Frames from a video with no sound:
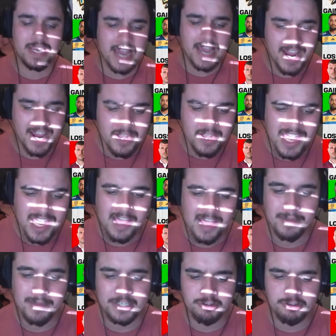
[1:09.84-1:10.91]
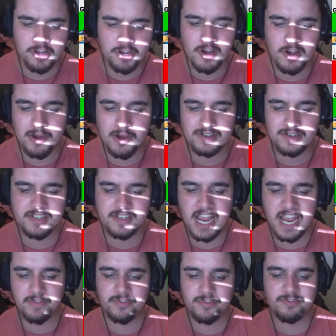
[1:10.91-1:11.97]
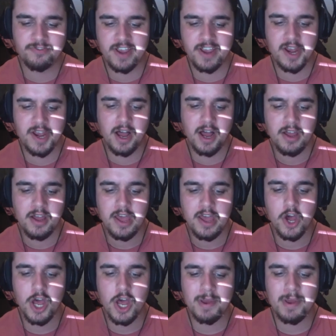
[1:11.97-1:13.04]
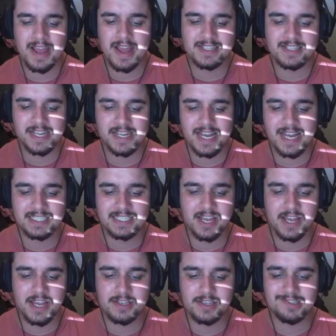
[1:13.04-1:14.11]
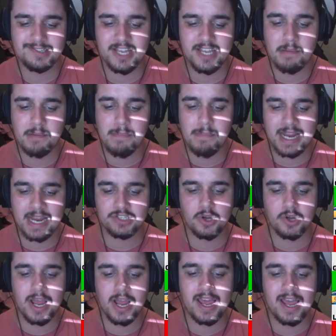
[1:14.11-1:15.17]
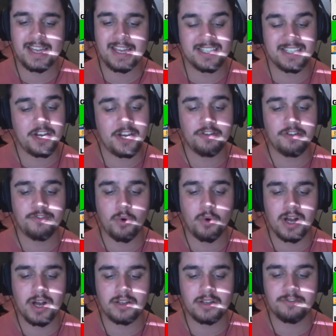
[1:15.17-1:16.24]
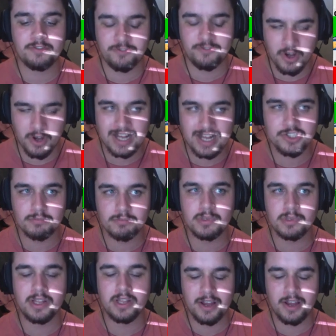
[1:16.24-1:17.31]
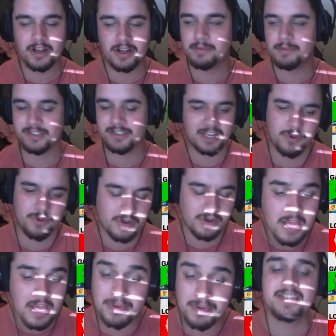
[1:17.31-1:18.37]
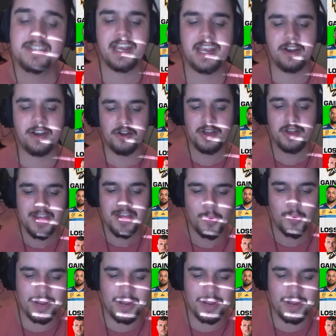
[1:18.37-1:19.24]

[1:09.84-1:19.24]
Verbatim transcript: We gain Patrick Herbert, David Fifita, Herman S.A.S.A., Sam McIntyre, and Tino Fasolmullet. I'm going to say it wrong. Big Tino.